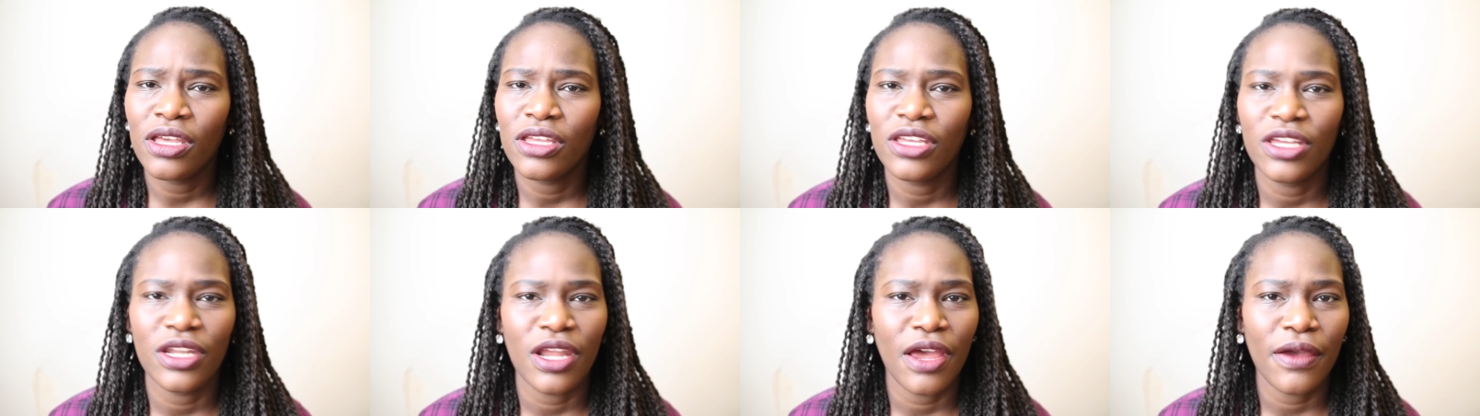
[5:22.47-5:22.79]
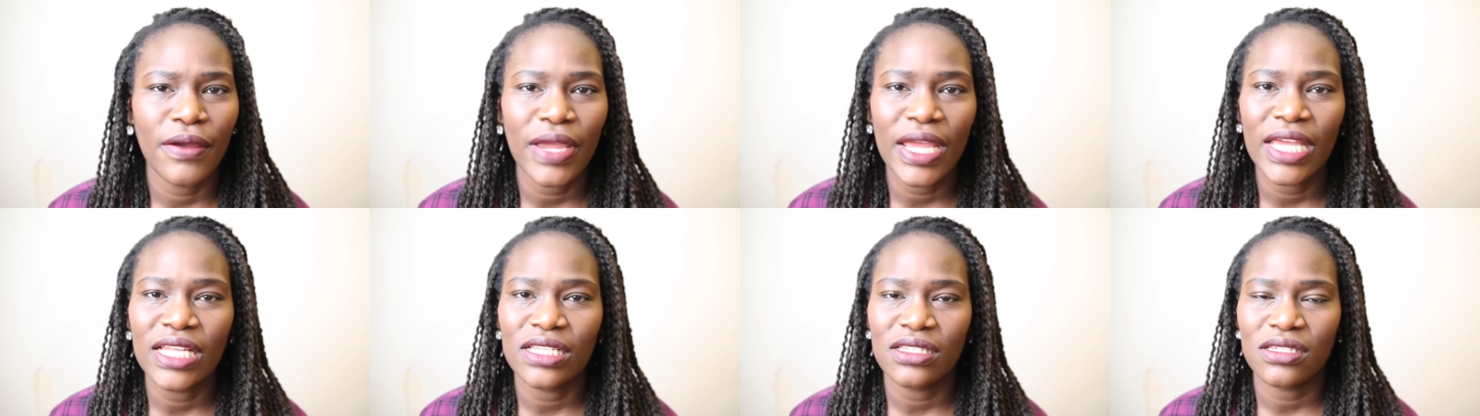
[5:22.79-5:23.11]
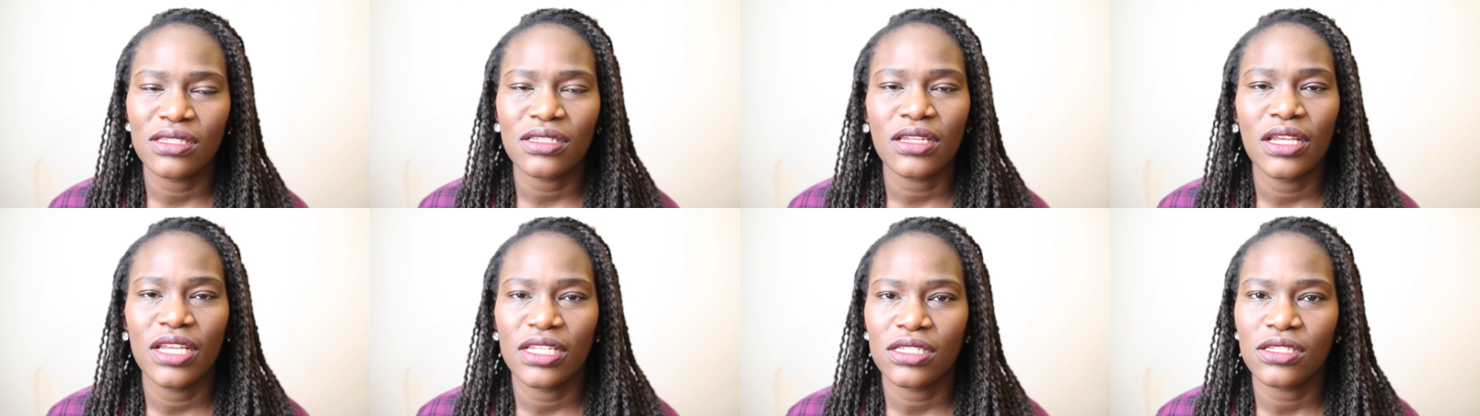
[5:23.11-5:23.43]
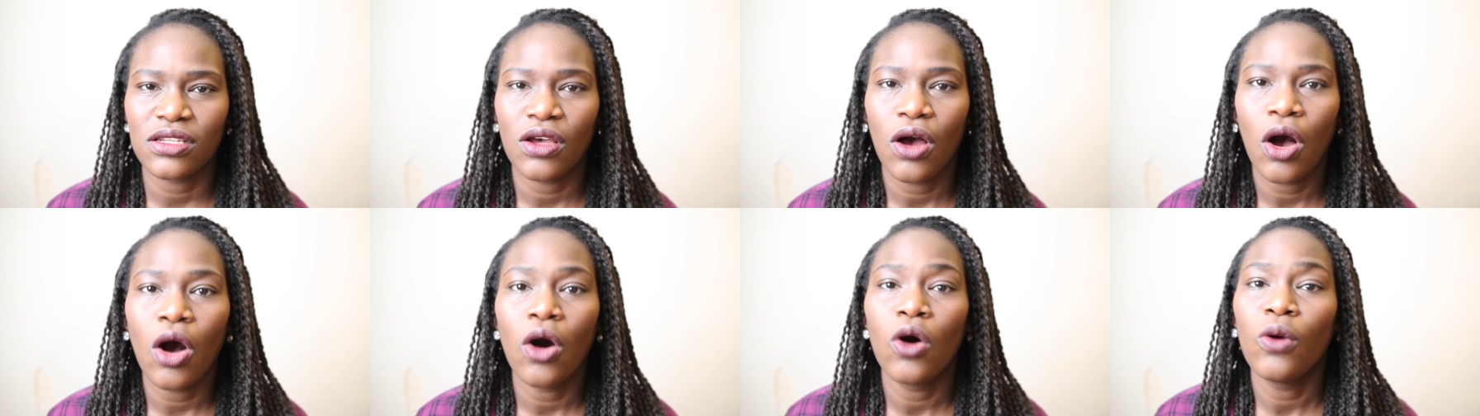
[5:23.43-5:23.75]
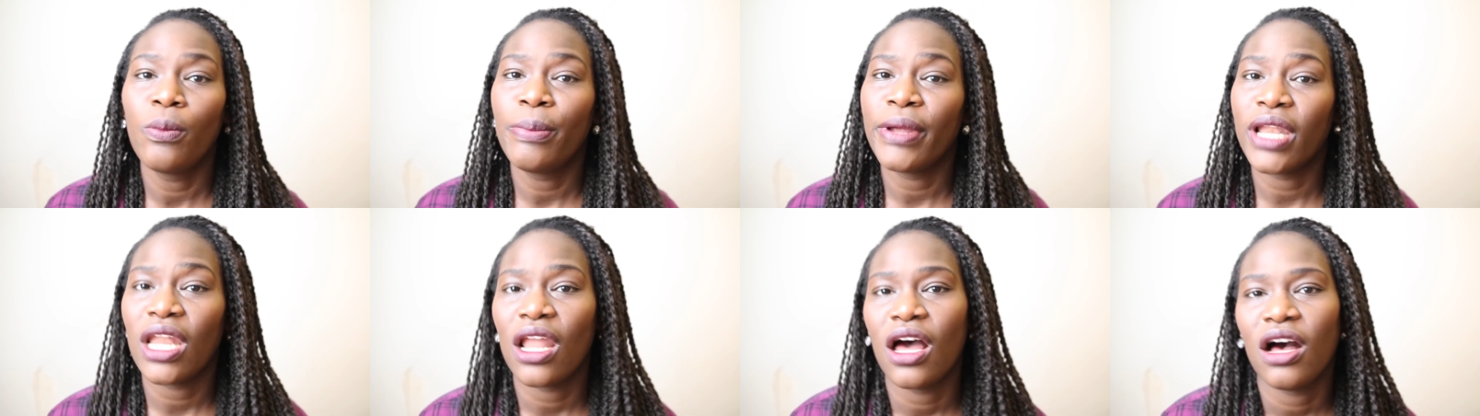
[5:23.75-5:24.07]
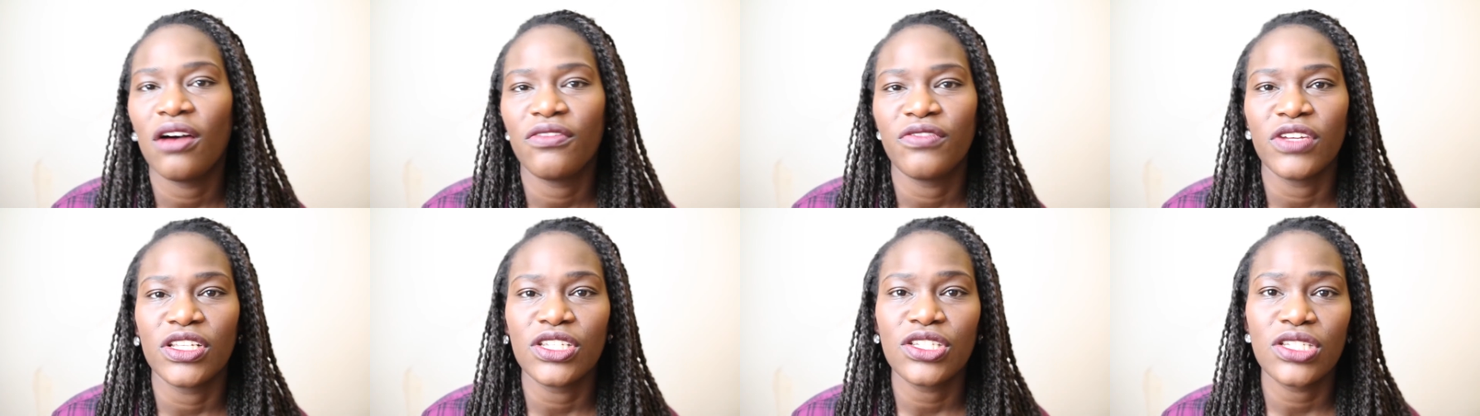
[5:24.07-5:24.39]
you know, it's a whole
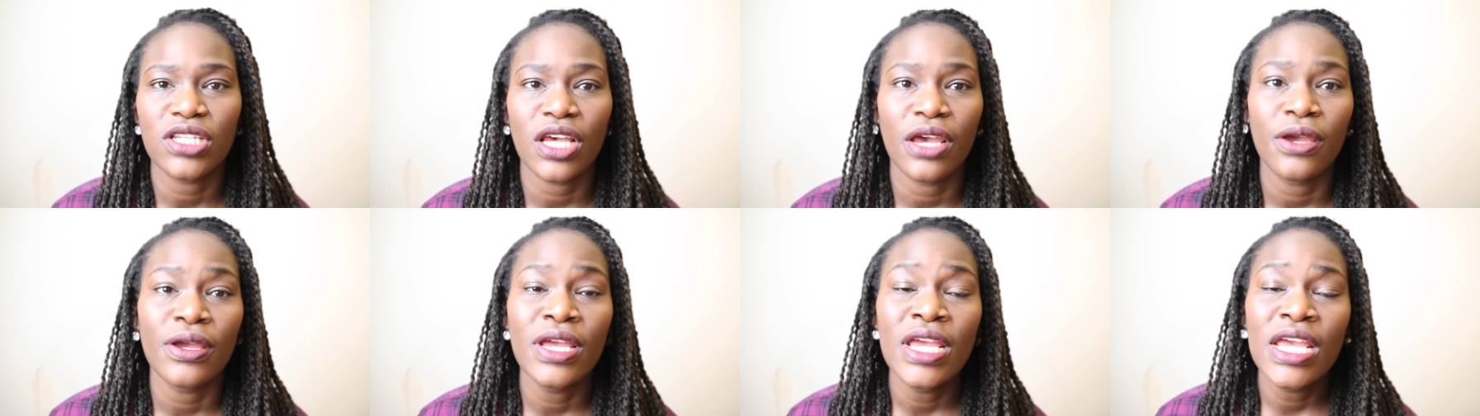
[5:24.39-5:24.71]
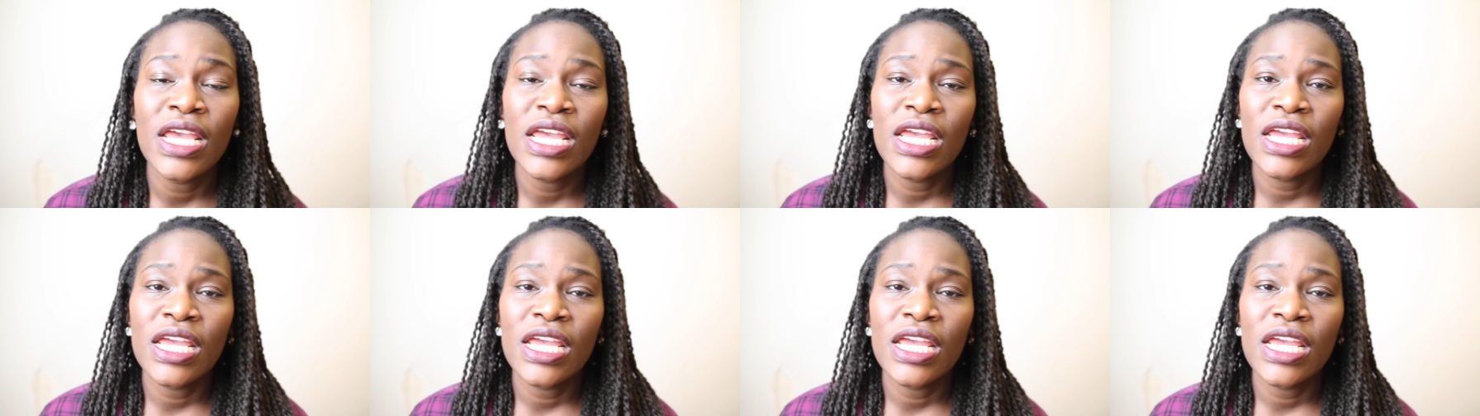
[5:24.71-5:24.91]
palaver. So